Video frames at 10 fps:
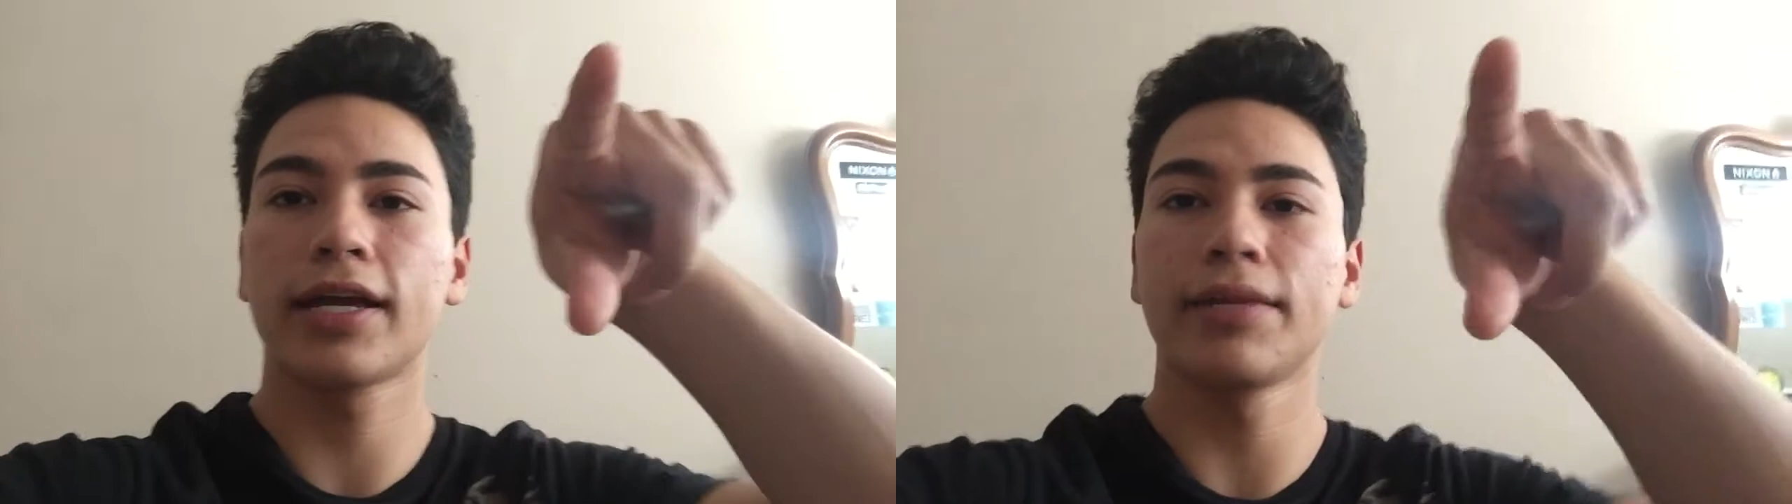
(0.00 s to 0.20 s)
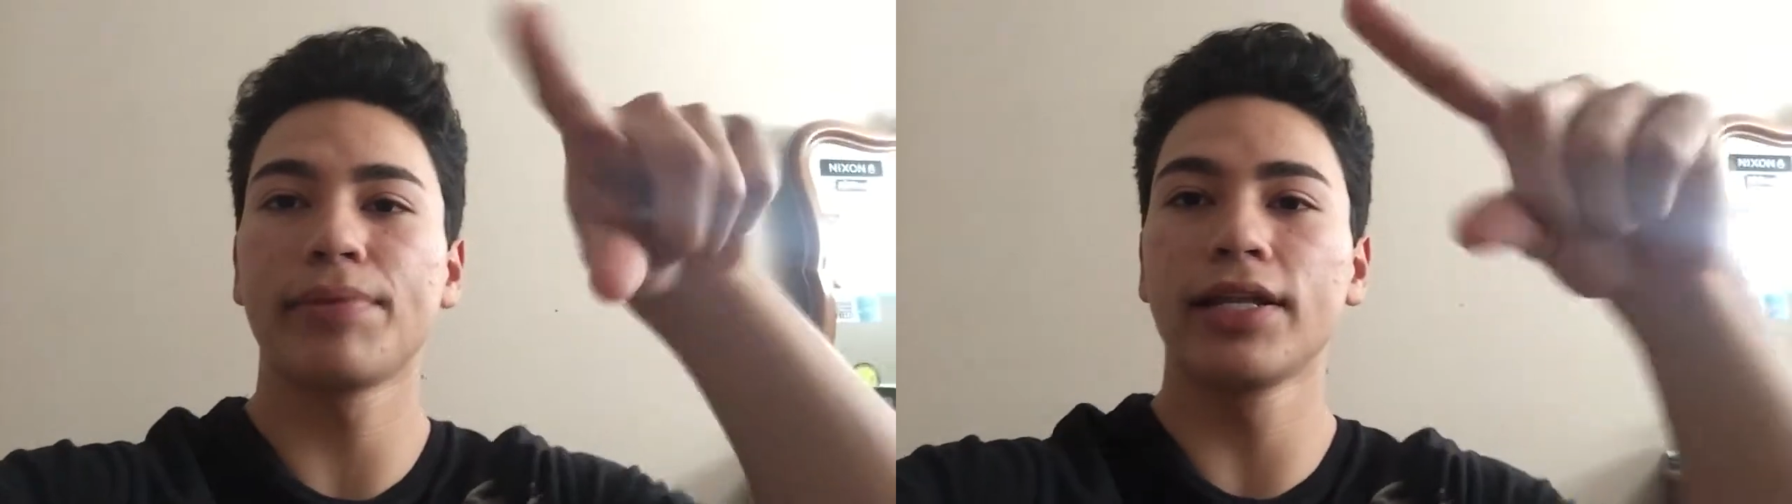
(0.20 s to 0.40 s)

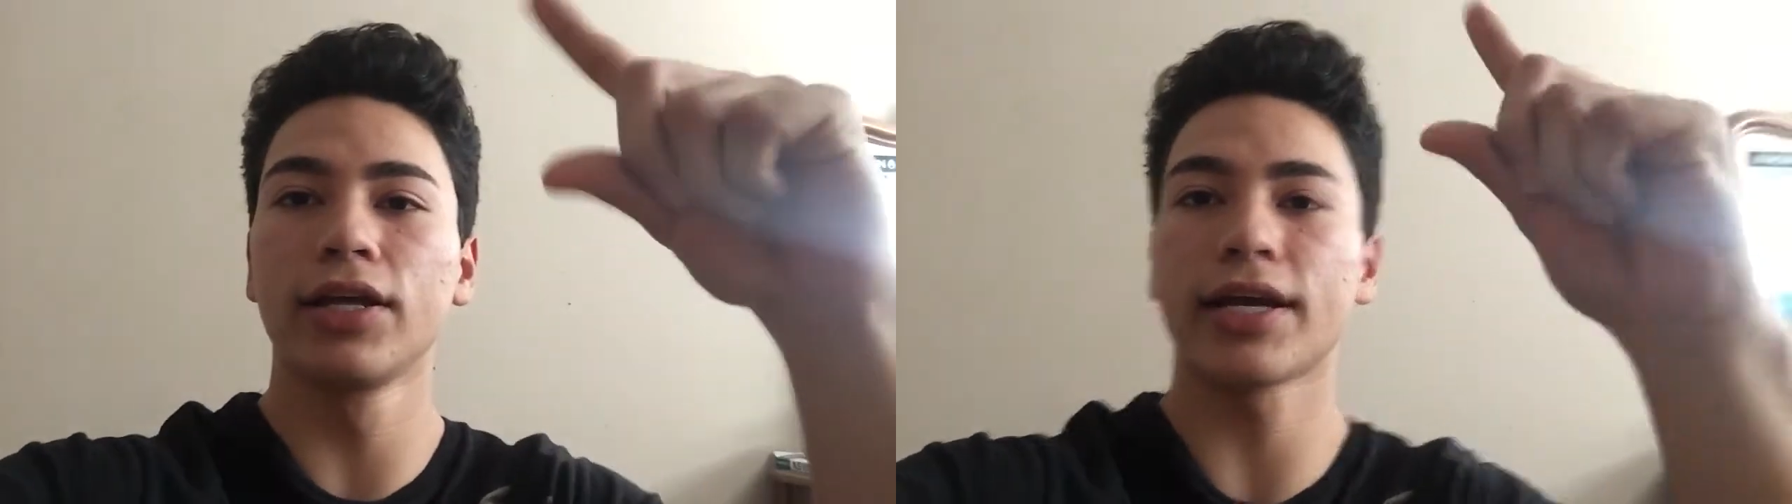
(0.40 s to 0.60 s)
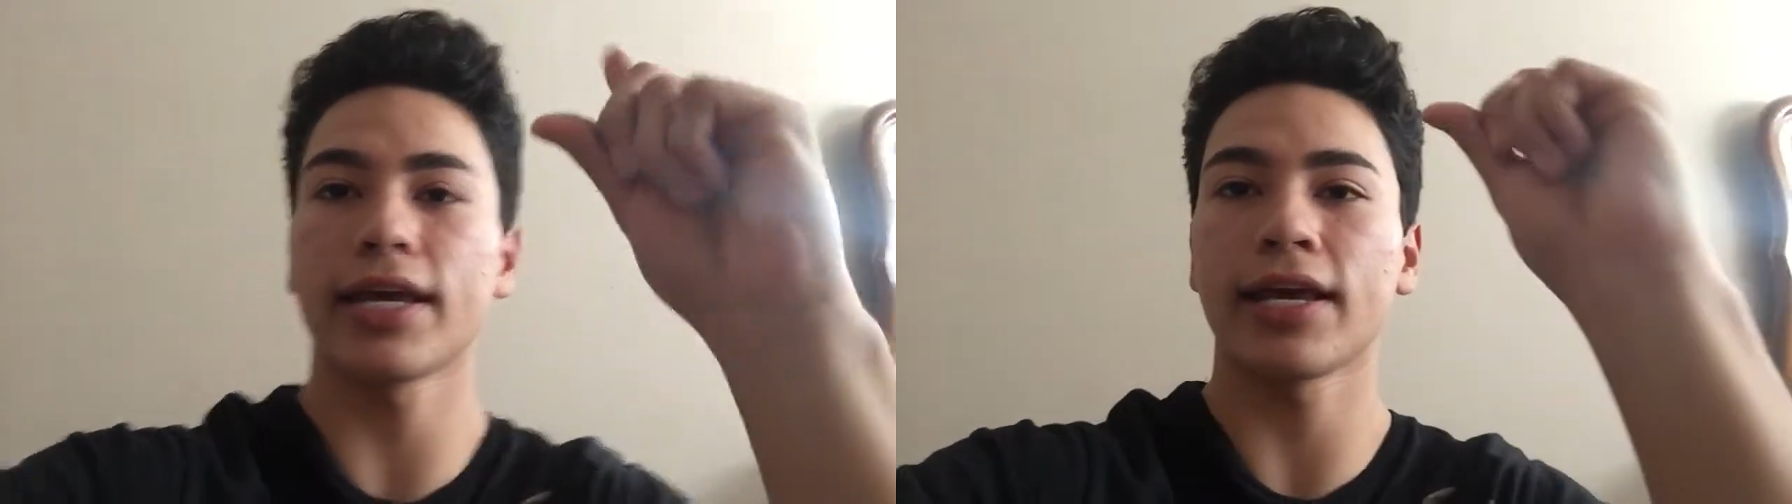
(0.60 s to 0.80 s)
can be
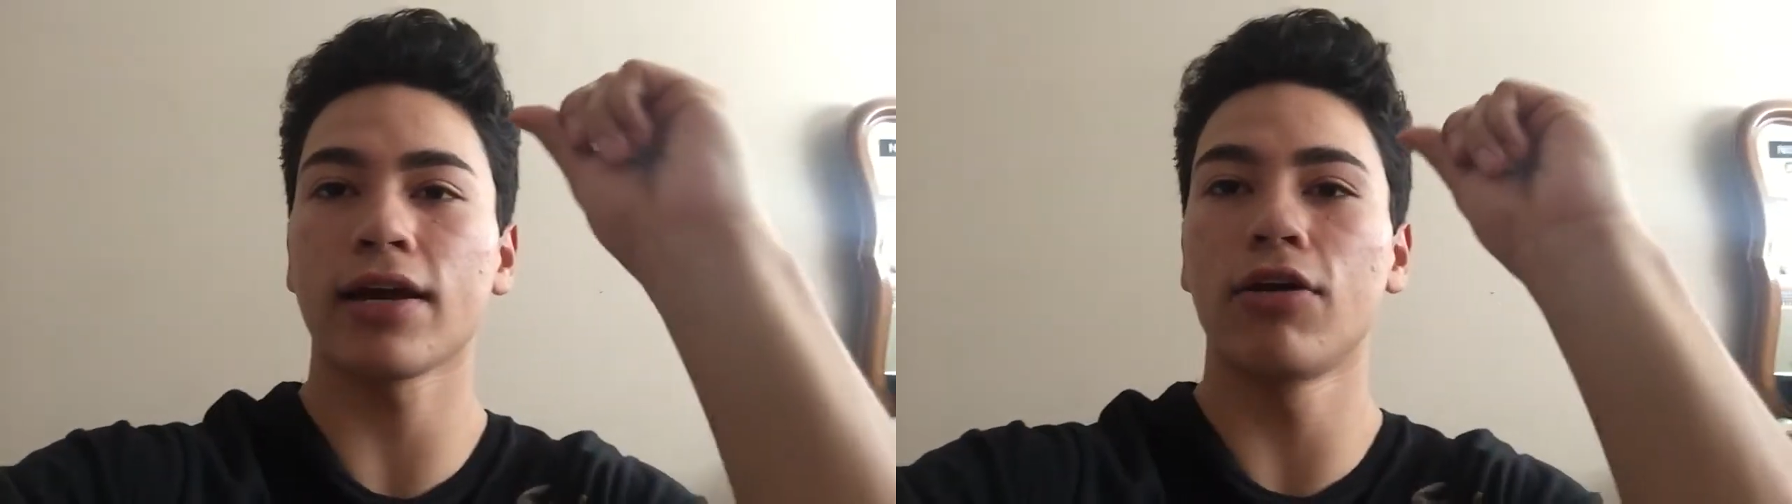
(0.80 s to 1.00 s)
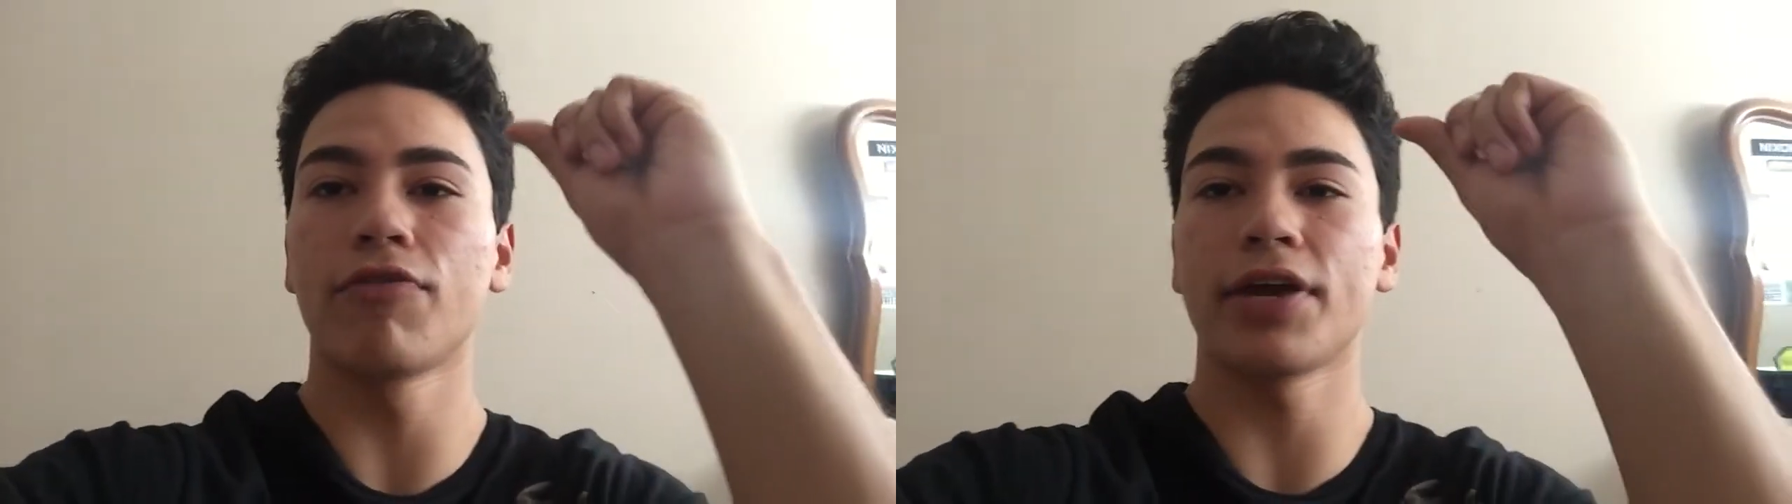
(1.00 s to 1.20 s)

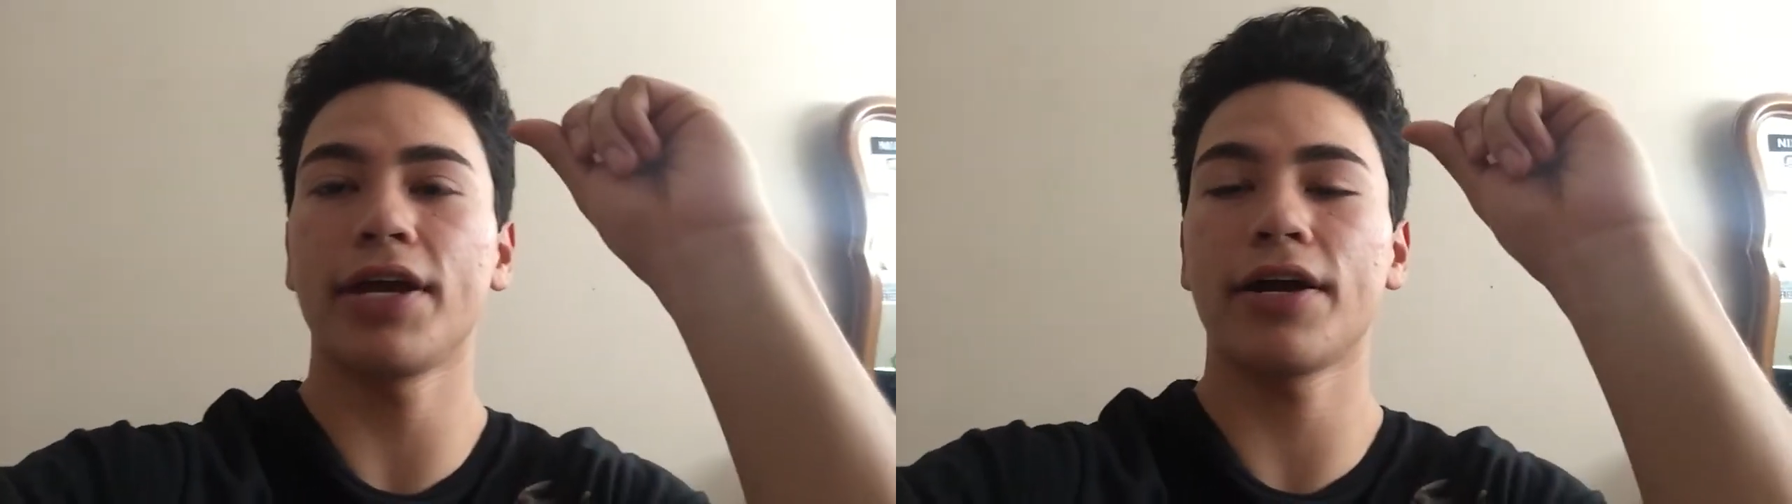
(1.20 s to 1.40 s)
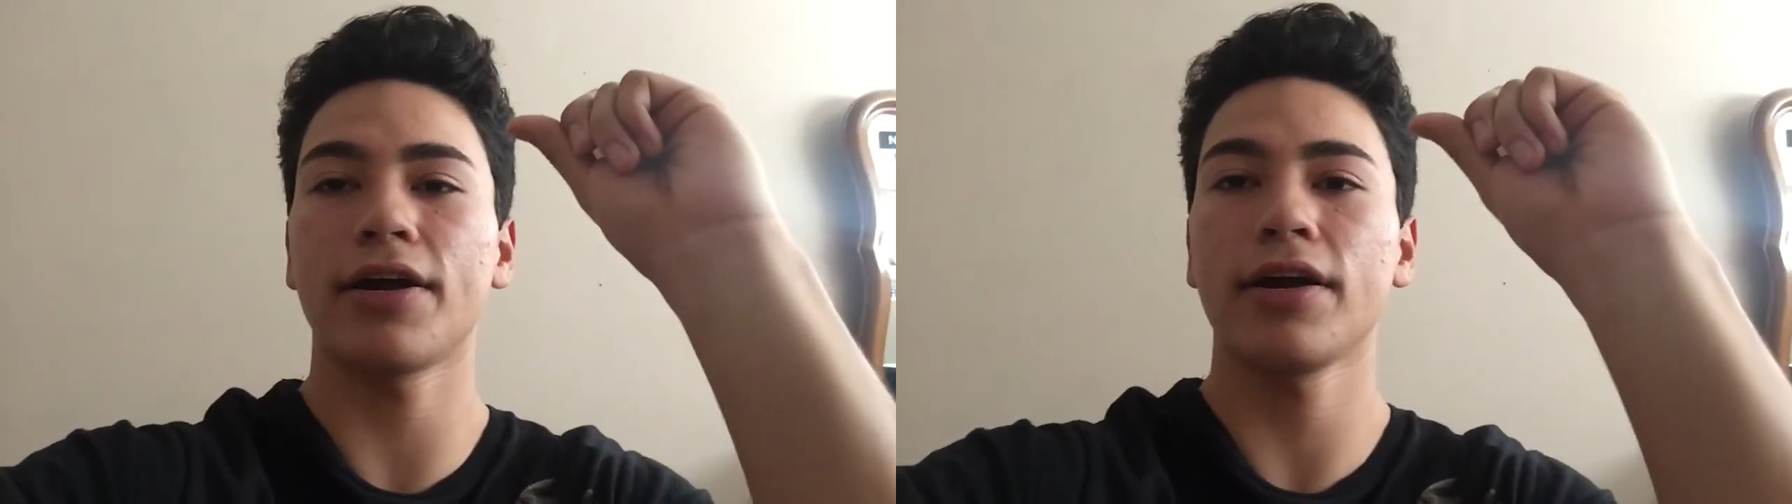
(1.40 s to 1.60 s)
looking over
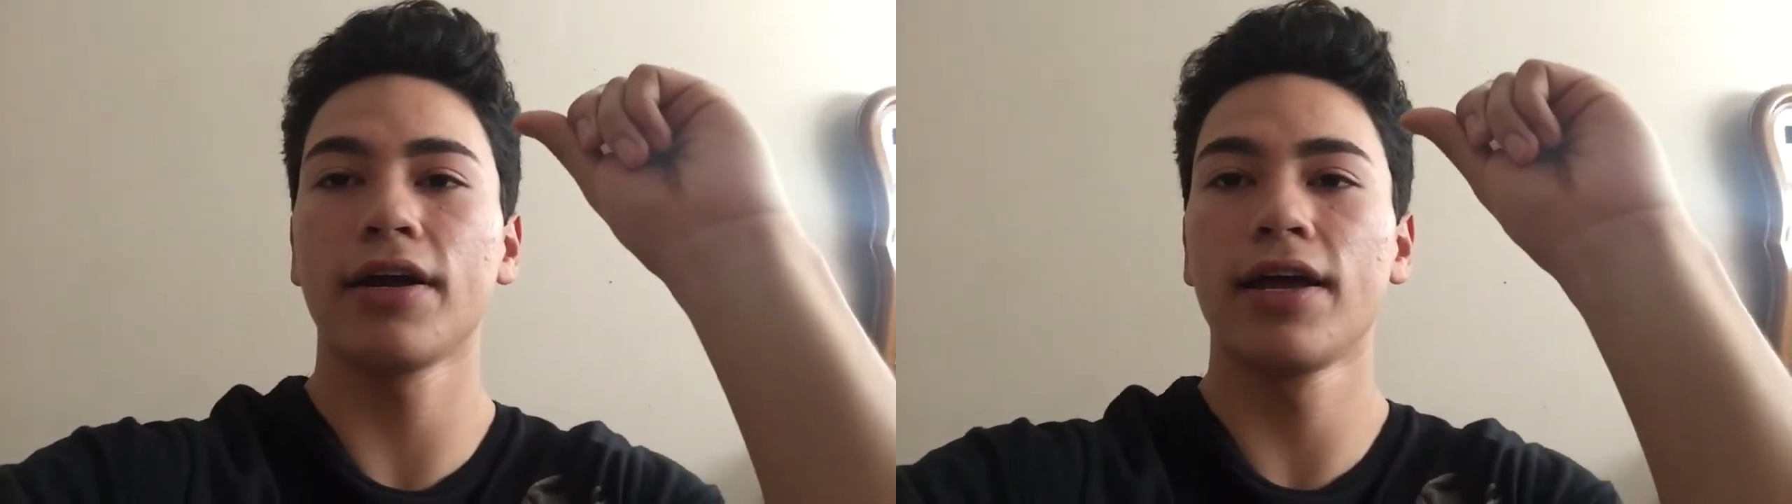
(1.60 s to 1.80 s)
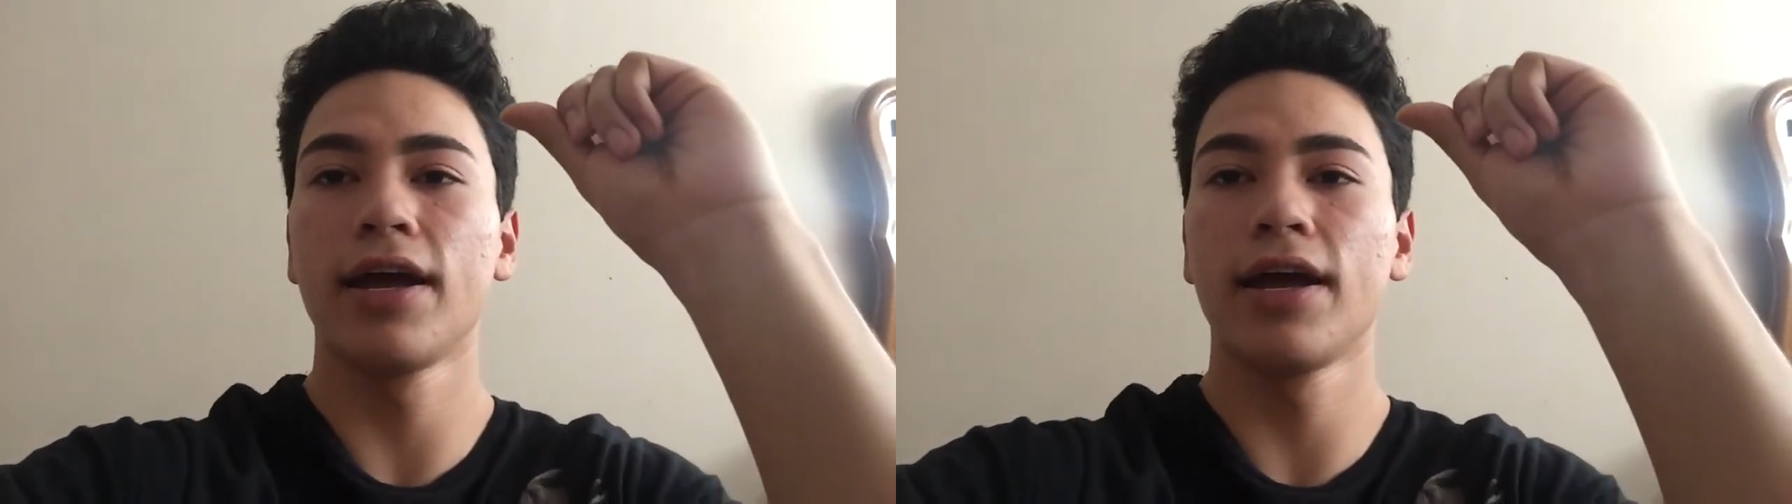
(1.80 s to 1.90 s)
here,